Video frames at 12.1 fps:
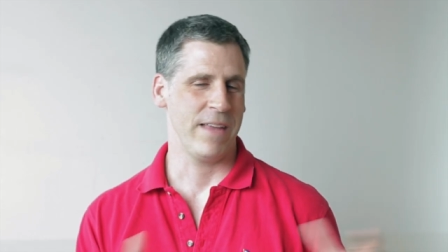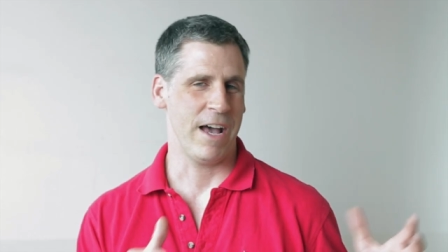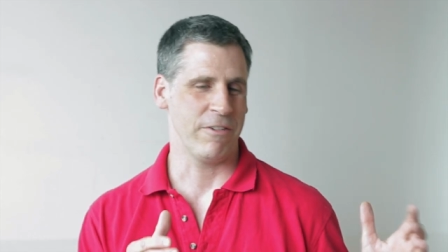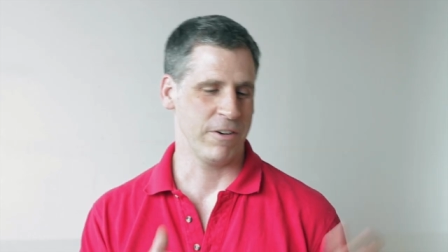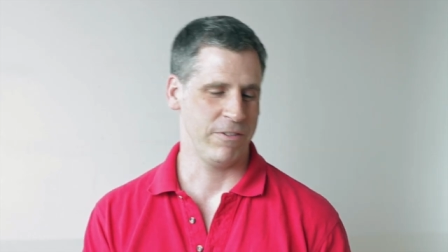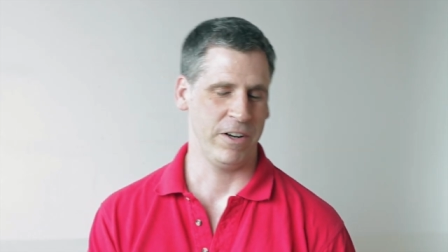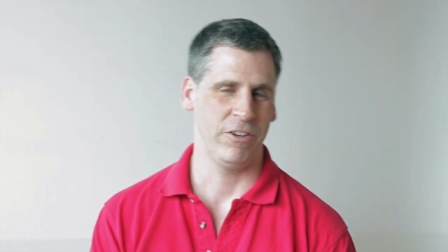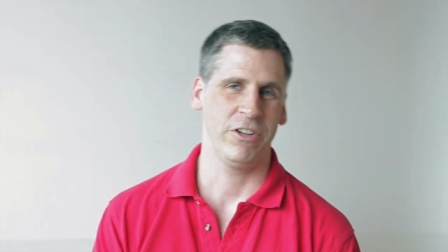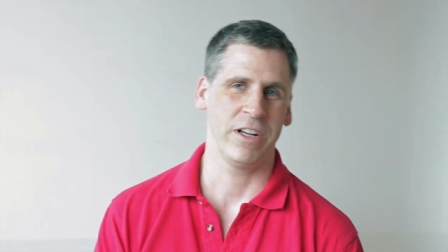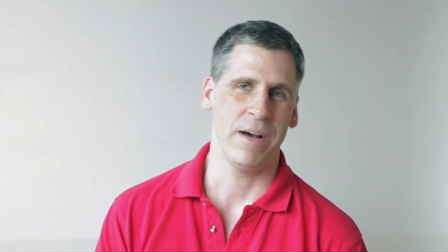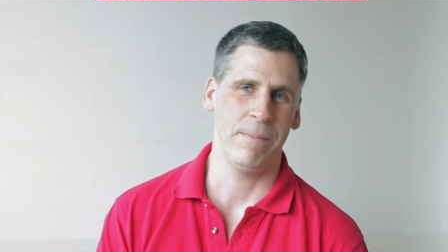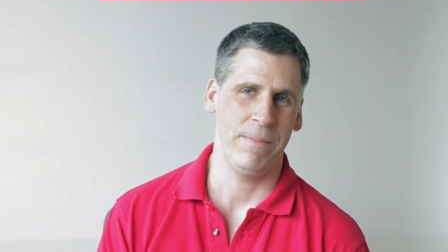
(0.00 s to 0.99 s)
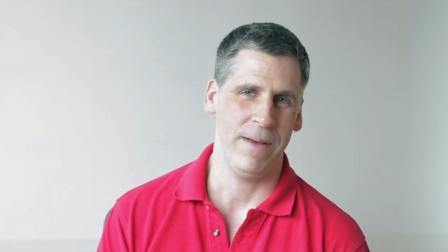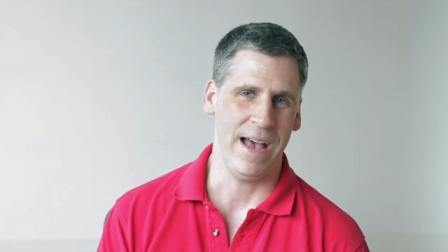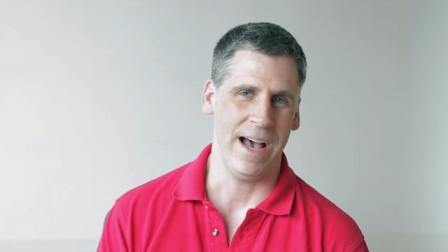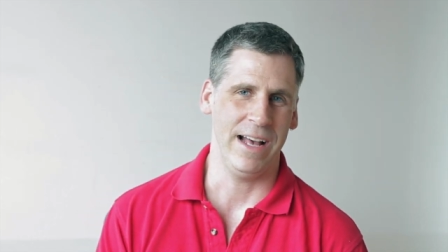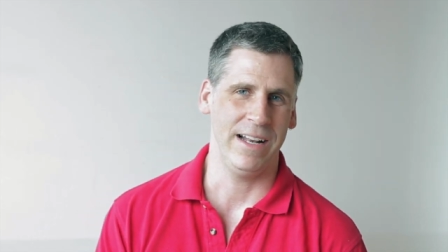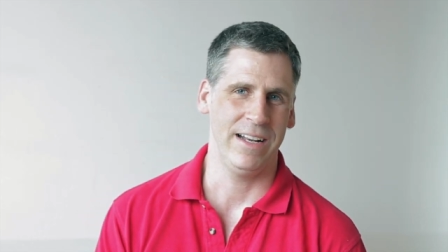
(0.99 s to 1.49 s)
After finishing up
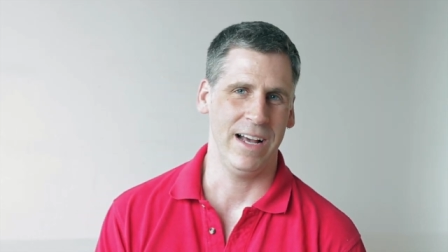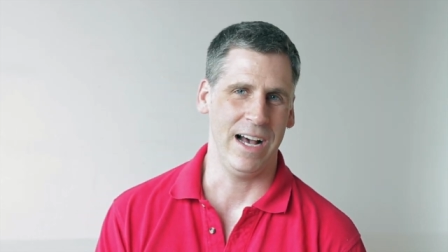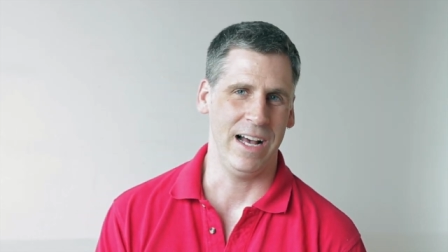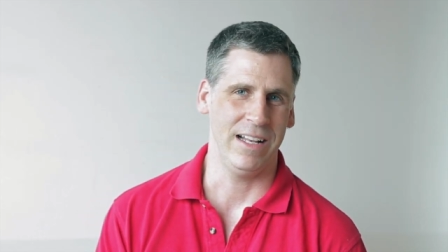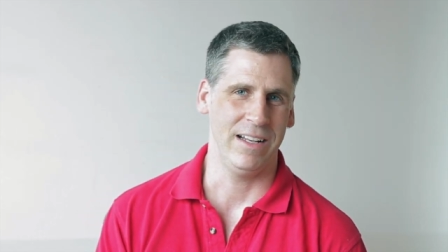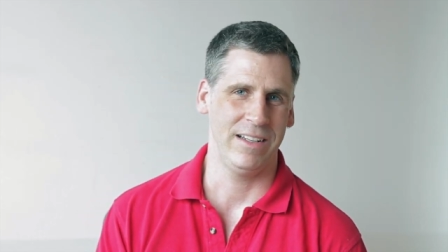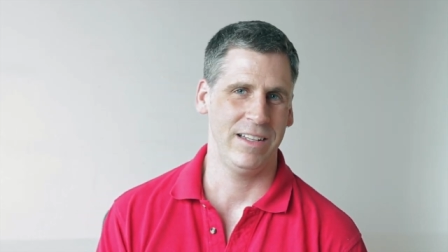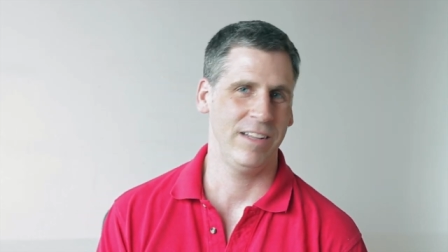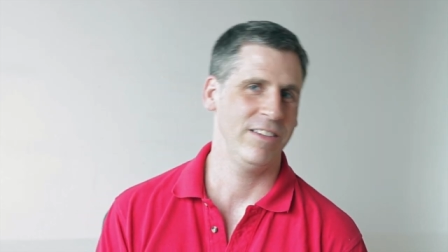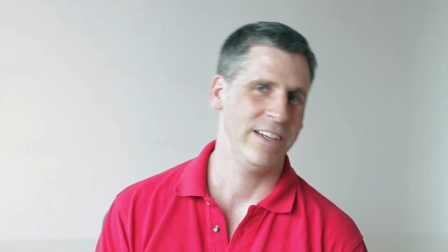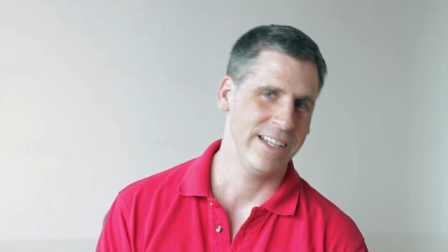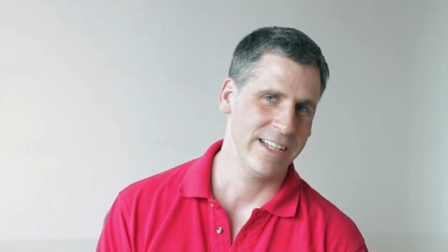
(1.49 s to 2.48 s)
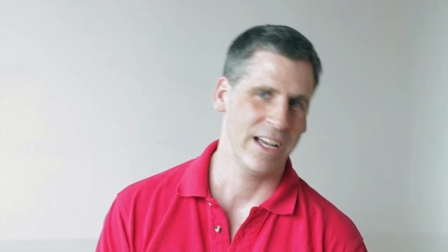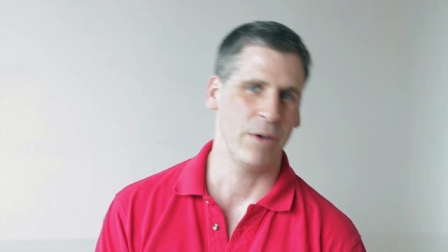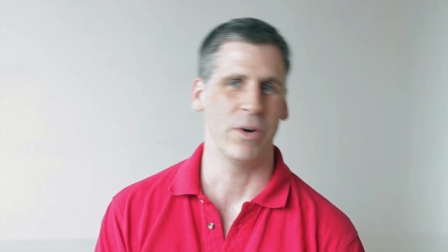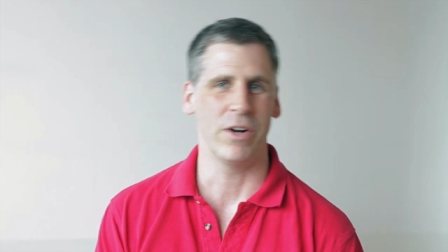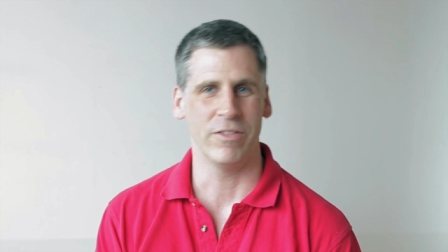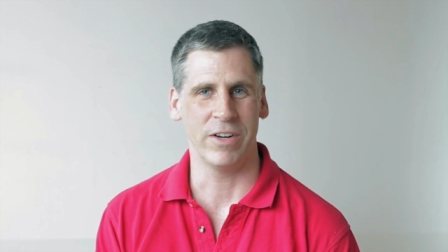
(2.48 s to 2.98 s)
at uh, Disney, I
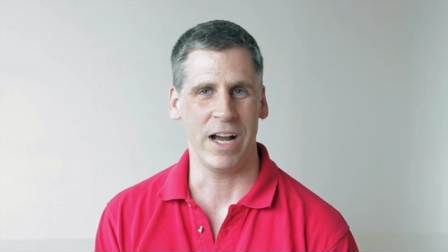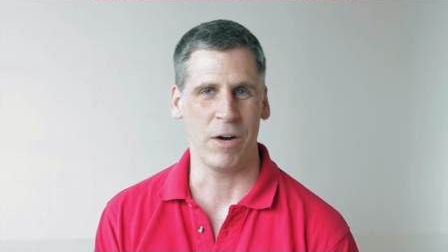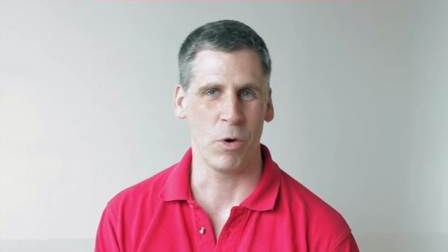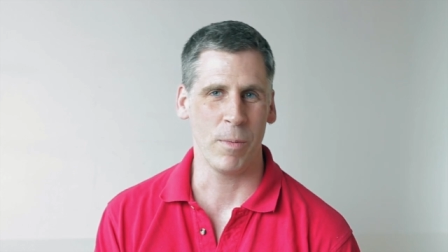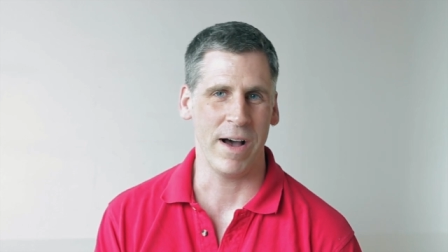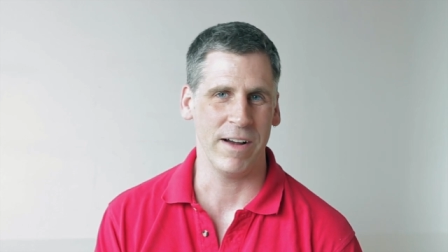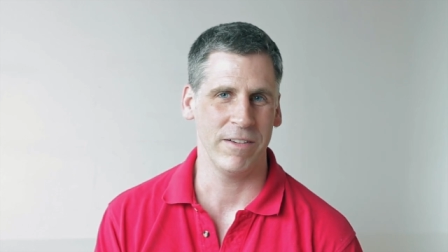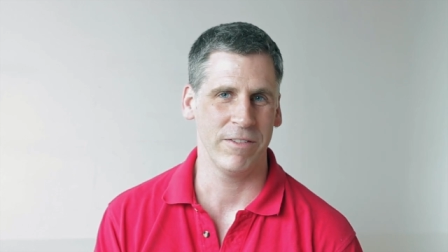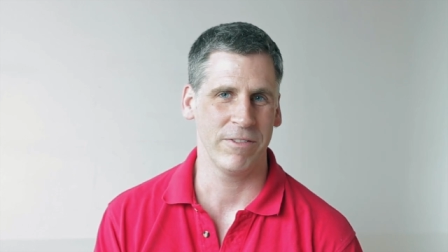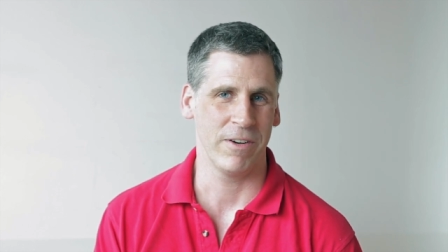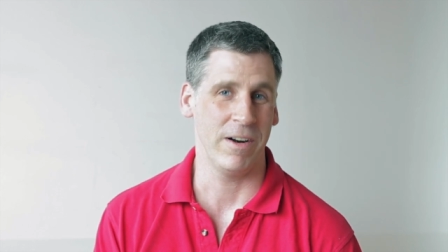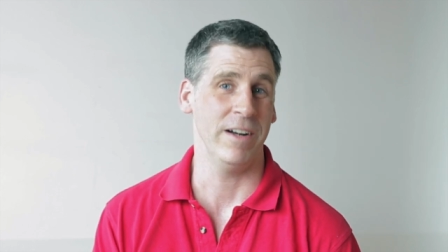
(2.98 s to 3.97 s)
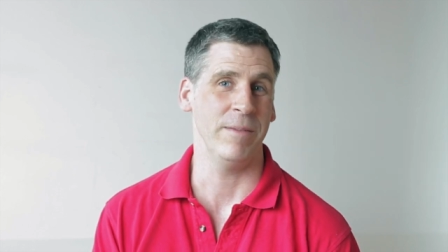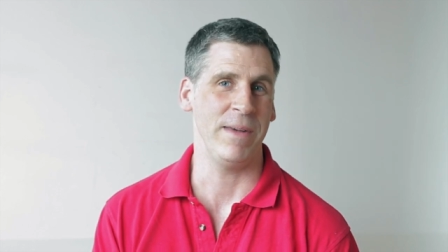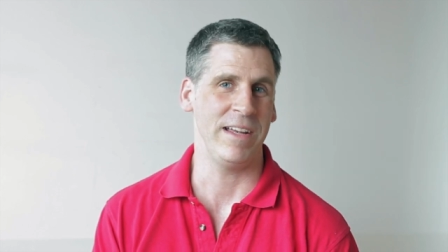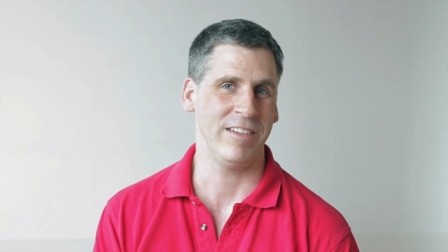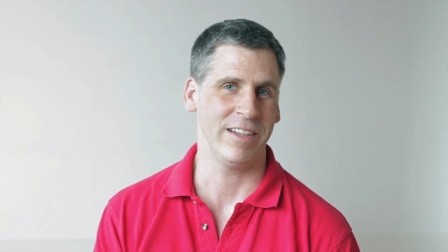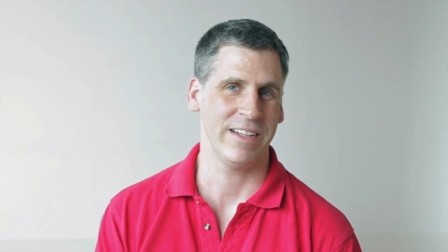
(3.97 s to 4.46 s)
went over to iRobot for an
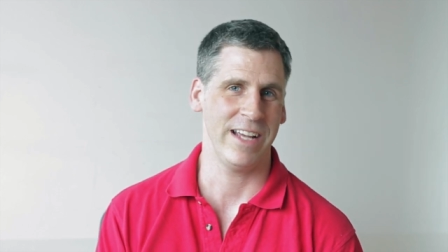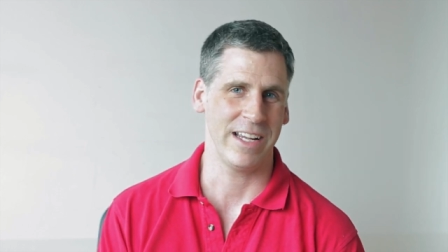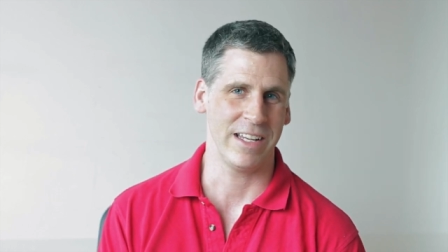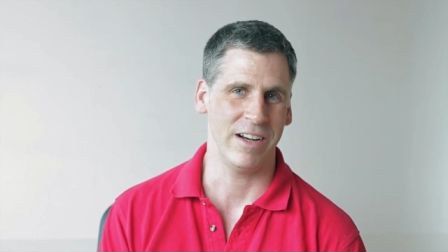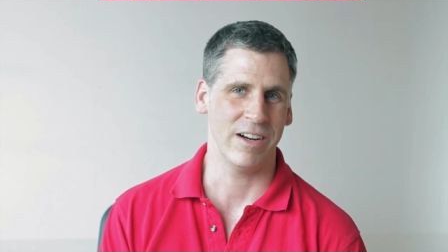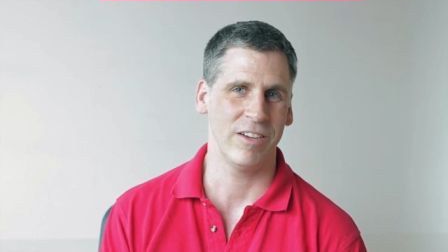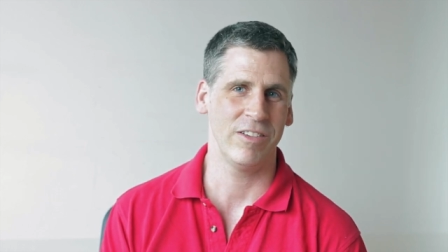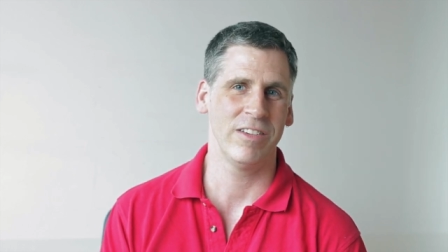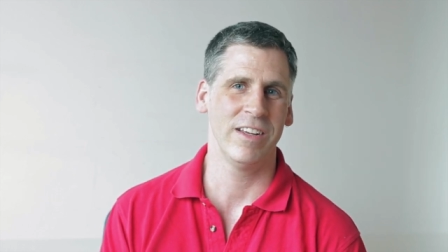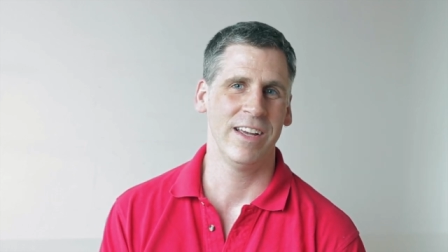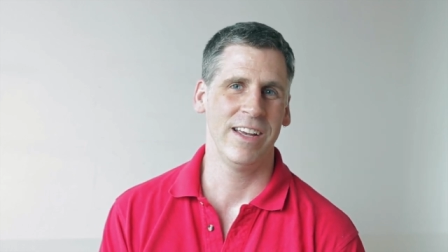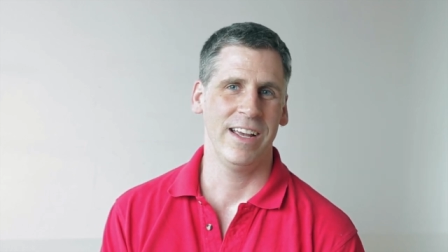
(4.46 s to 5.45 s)
amazing 10 years